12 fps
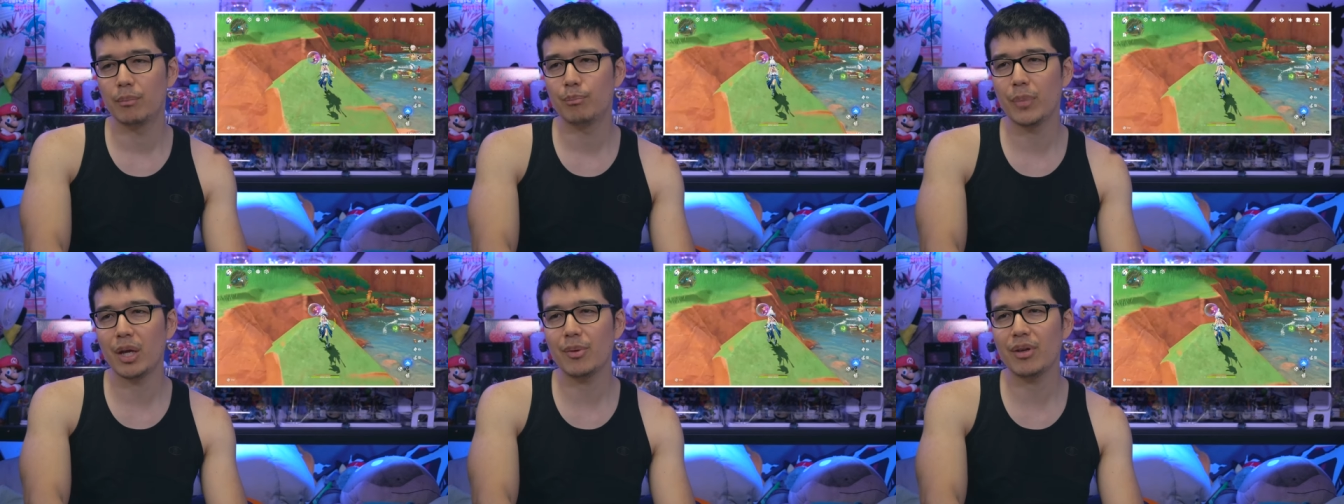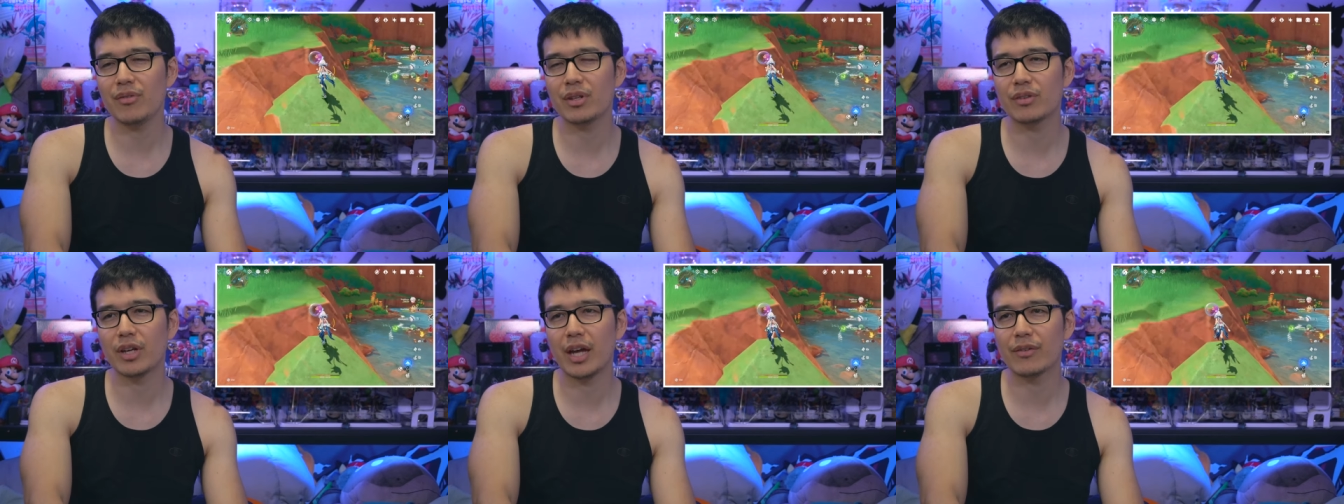maybe even
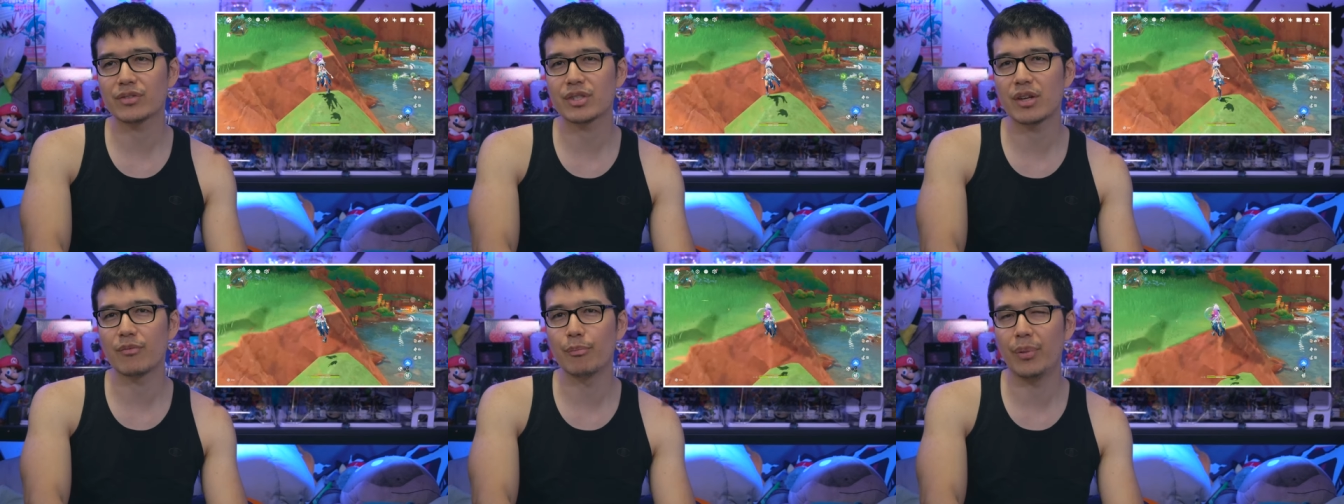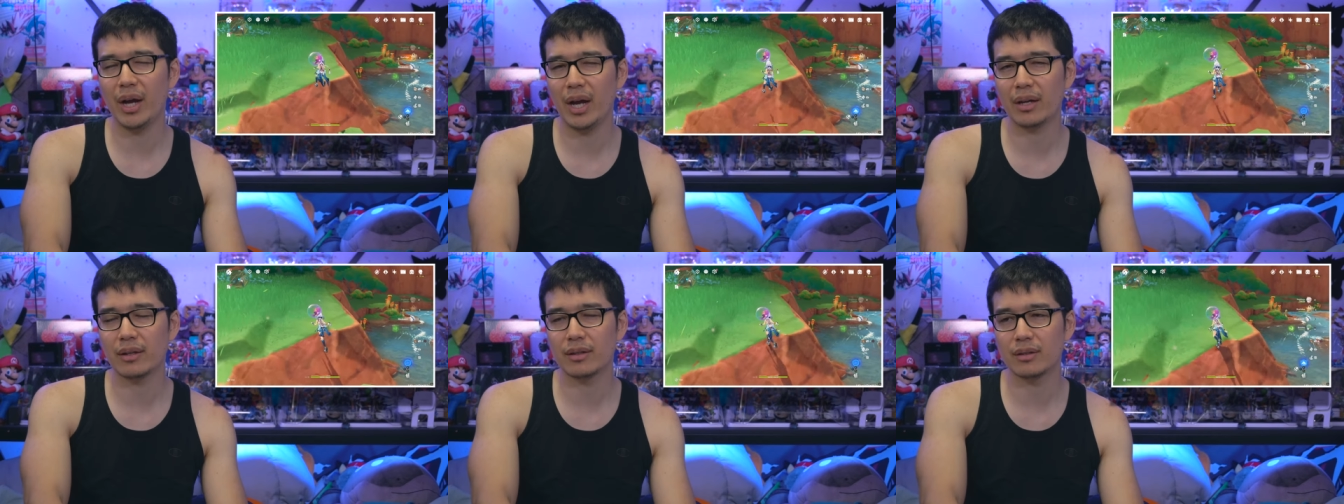a half step
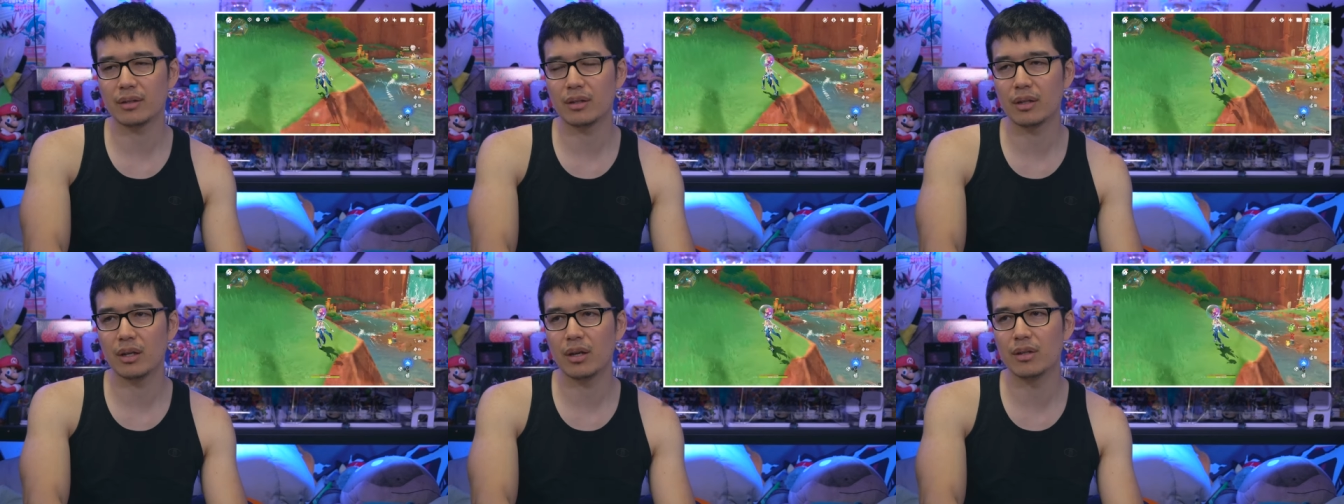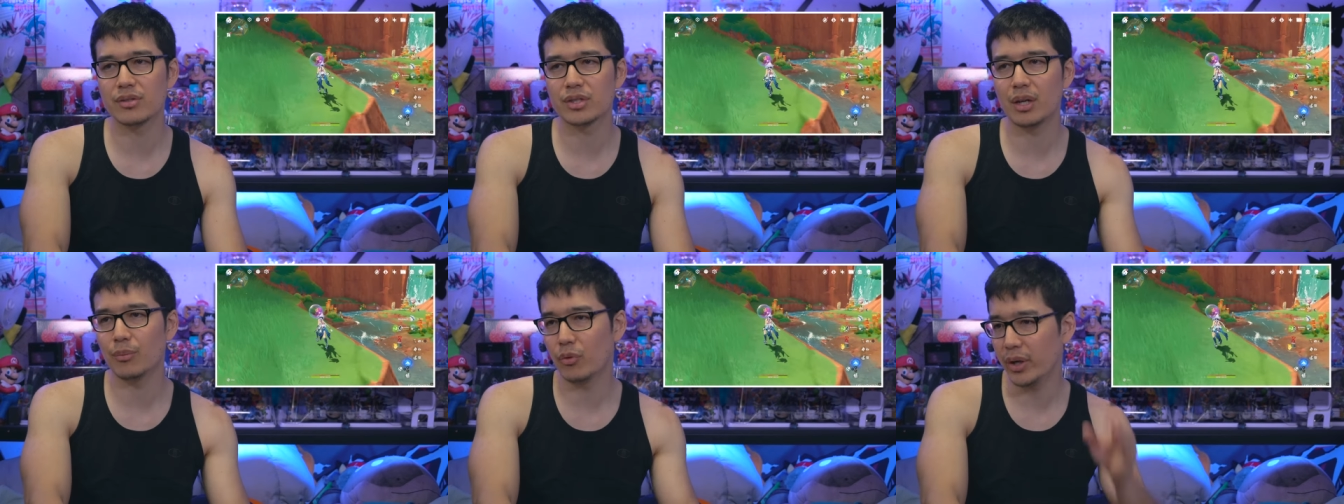back uh, in
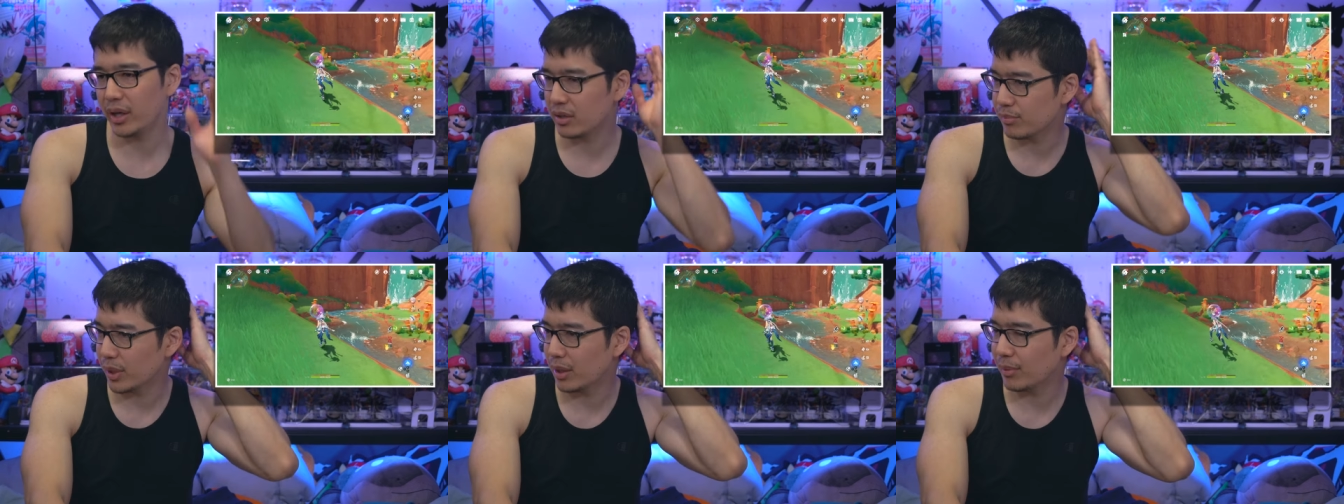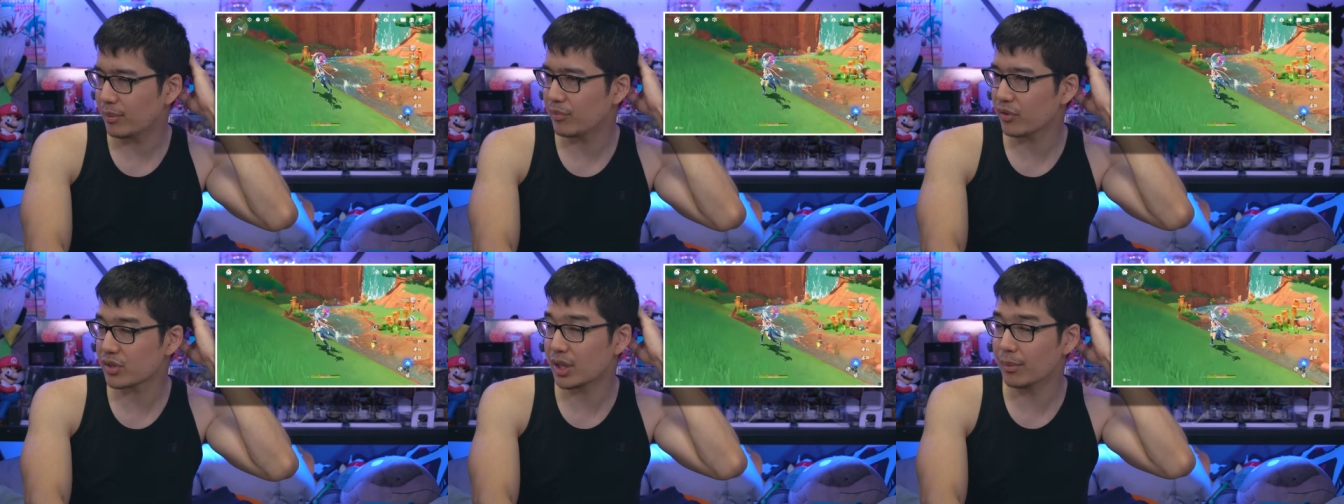some ways, maybe
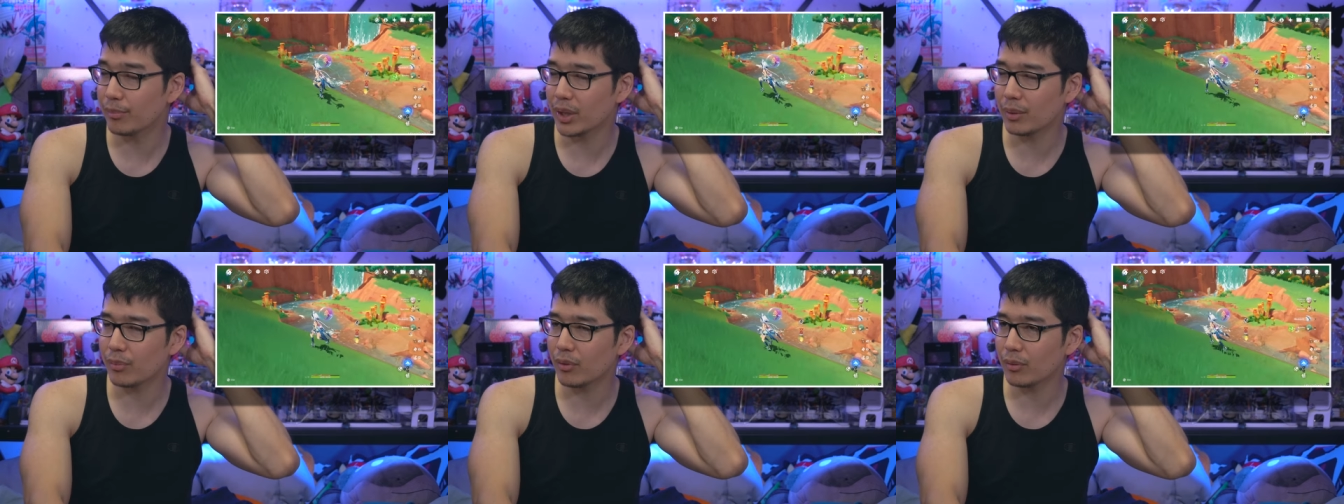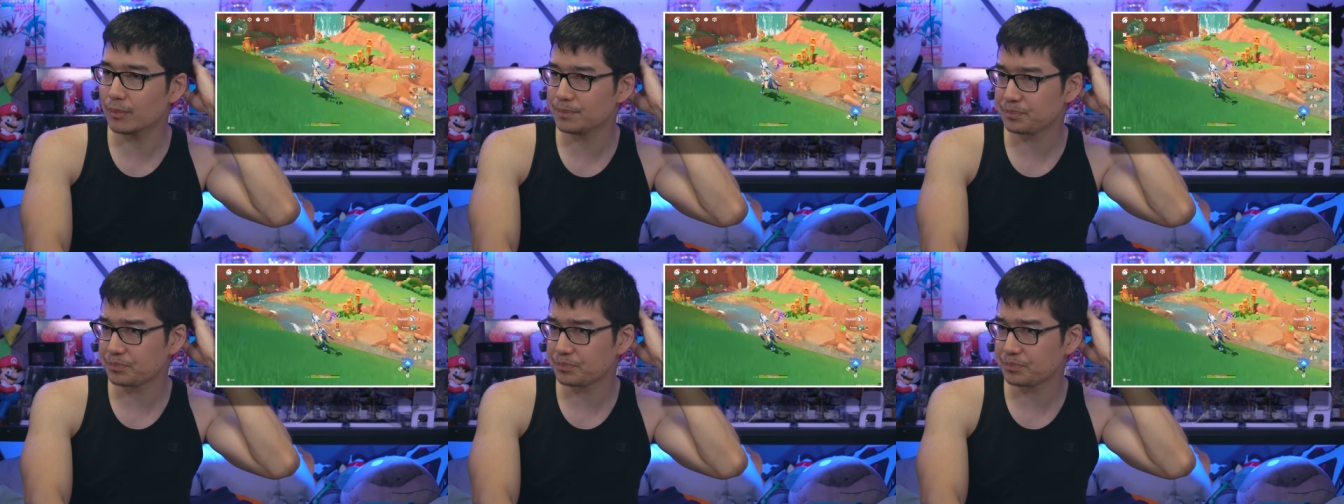for some people.